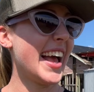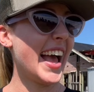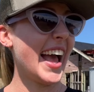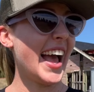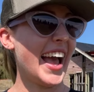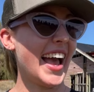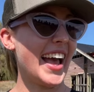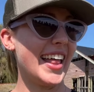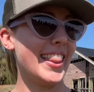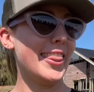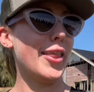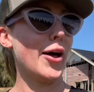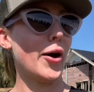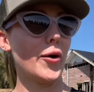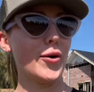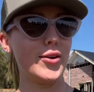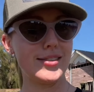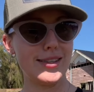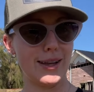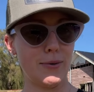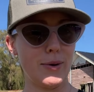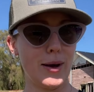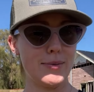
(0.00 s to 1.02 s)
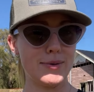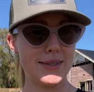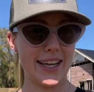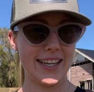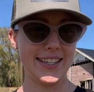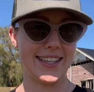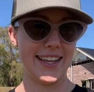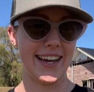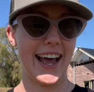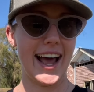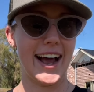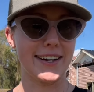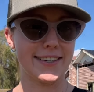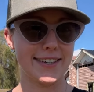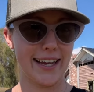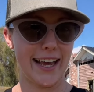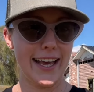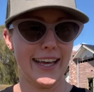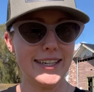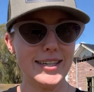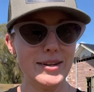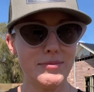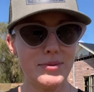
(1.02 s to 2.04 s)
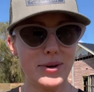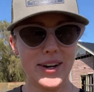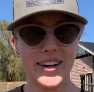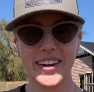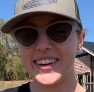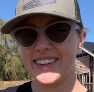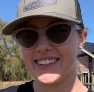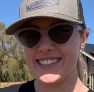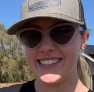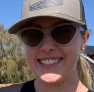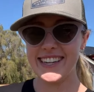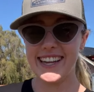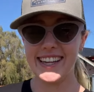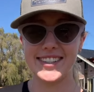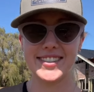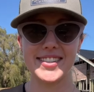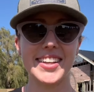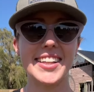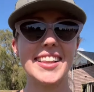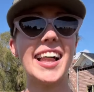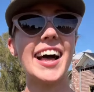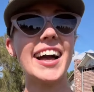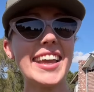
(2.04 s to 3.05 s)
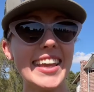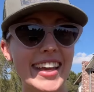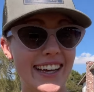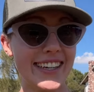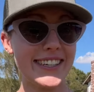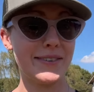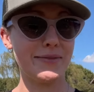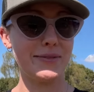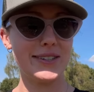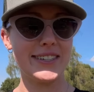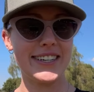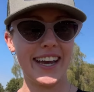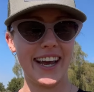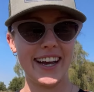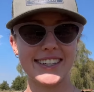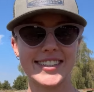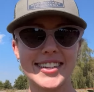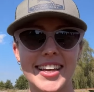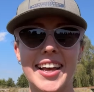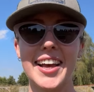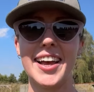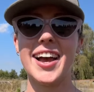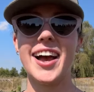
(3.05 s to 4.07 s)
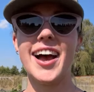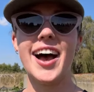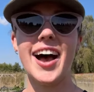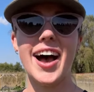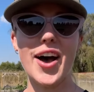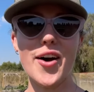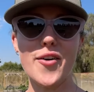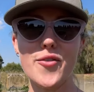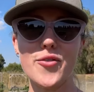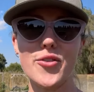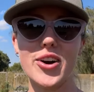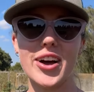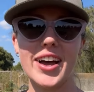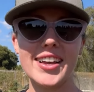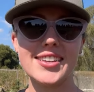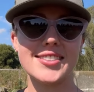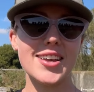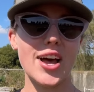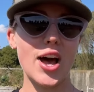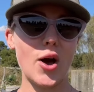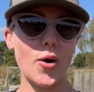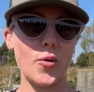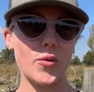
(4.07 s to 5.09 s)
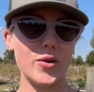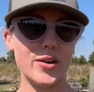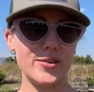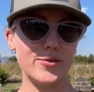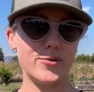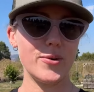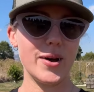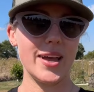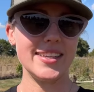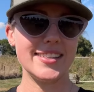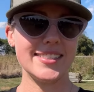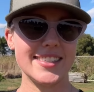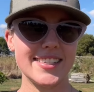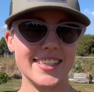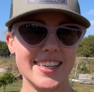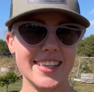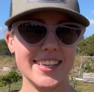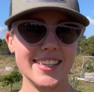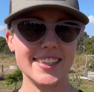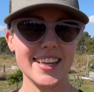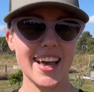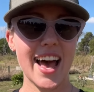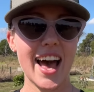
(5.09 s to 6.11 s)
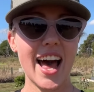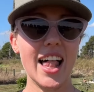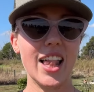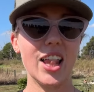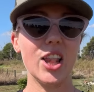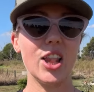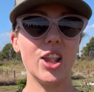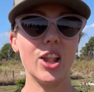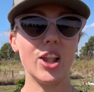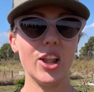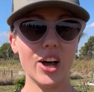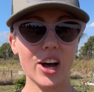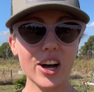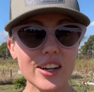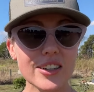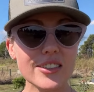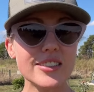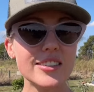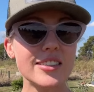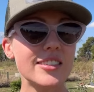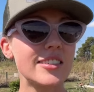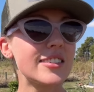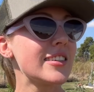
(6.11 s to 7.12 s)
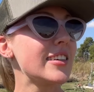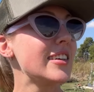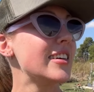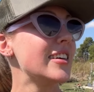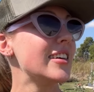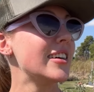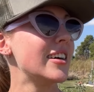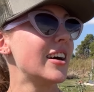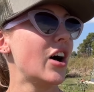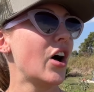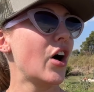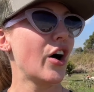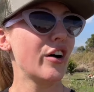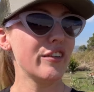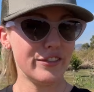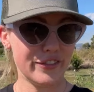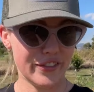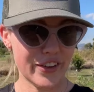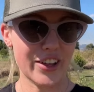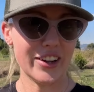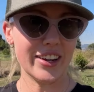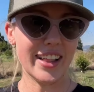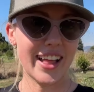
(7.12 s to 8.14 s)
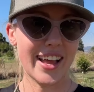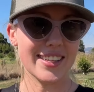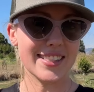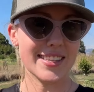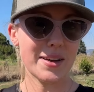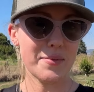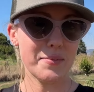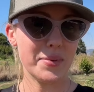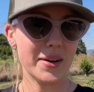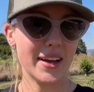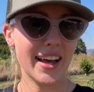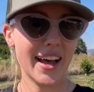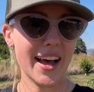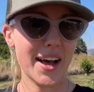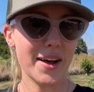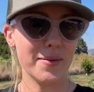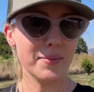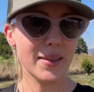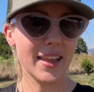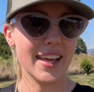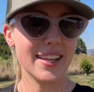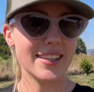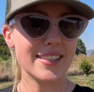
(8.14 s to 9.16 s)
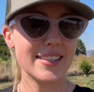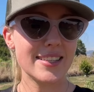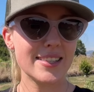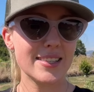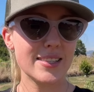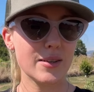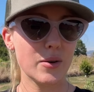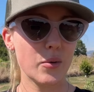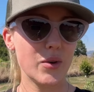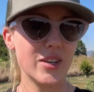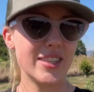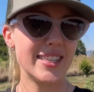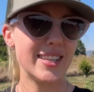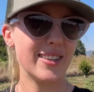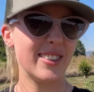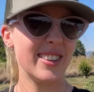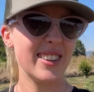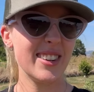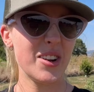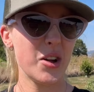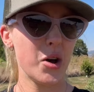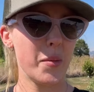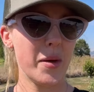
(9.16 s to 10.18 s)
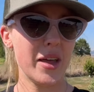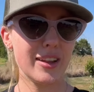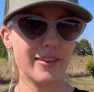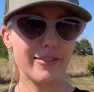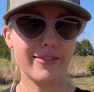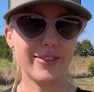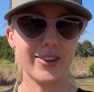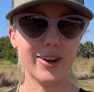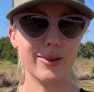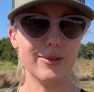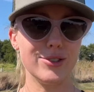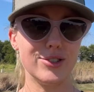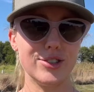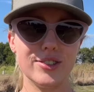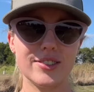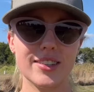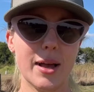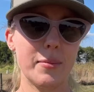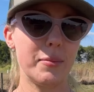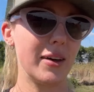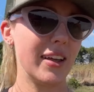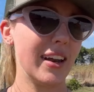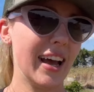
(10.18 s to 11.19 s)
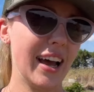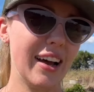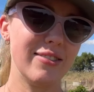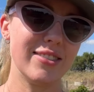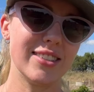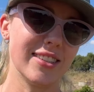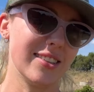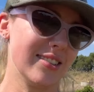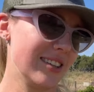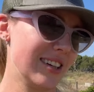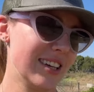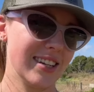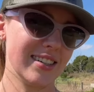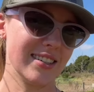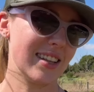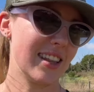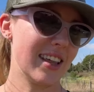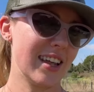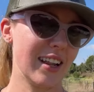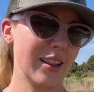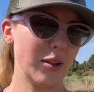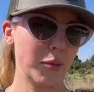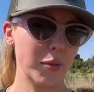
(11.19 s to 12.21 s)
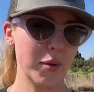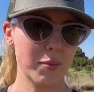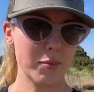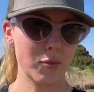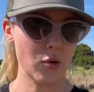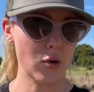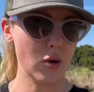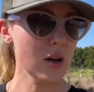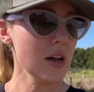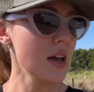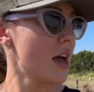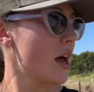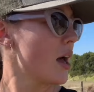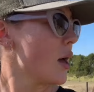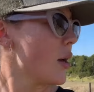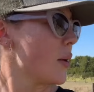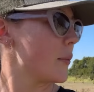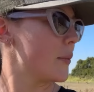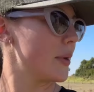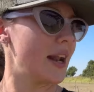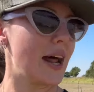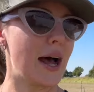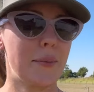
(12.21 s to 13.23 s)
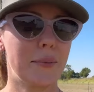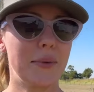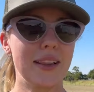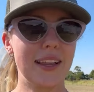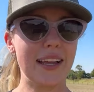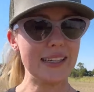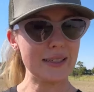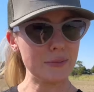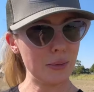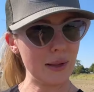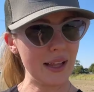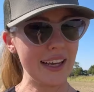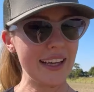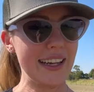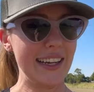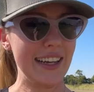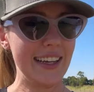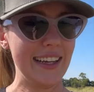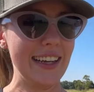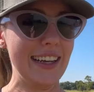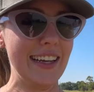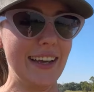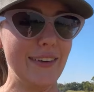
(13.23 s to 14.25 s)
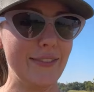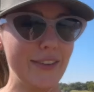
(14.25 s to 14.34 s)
and the Hoselink website said I actually had to put it on 10, so lucky I double checked, otherwise I would have wasted a lot of fertilizer. But we still don't know about the flow reducer. I'm gonna have to look into that a little bit more, but let's plug it in and give